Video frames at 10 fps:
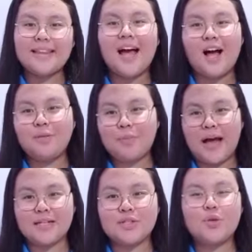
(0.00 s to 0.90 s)
help
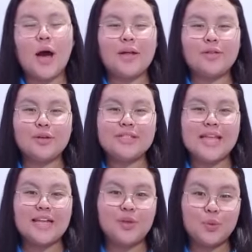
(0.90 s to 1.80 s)
us to
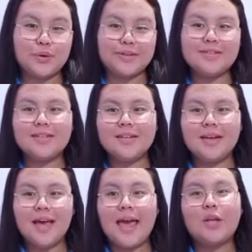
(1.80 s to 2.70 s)
understand the world,
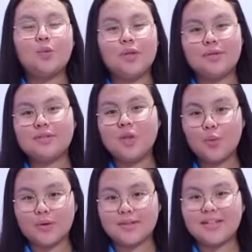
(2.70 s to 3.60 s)
and we use the
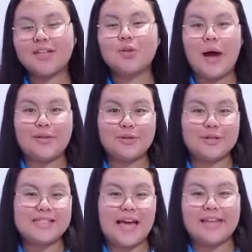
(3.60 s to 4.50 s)
world to
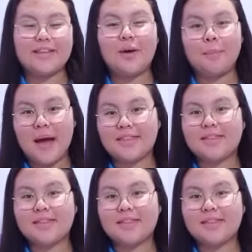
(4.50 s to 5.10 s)
understand math.